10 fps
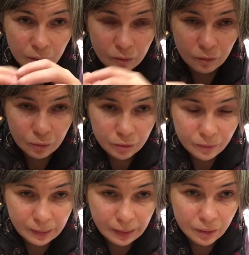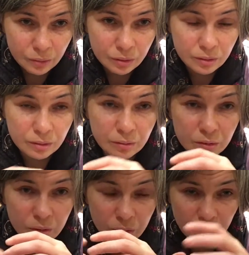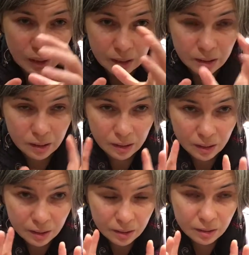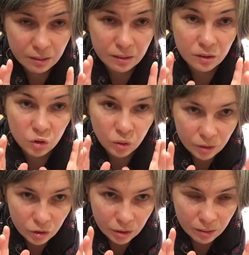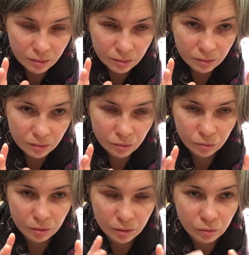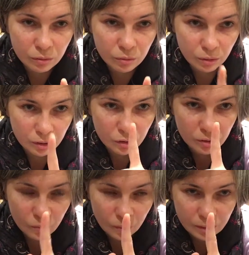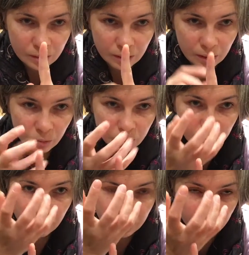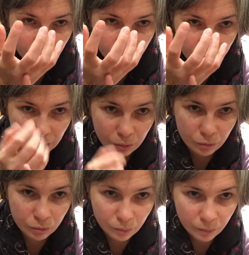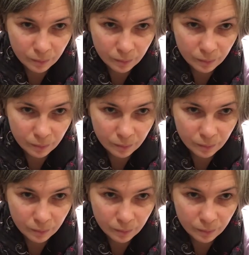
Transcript: first flowers to create a nice structure so they're not looking just one stick with one flower on top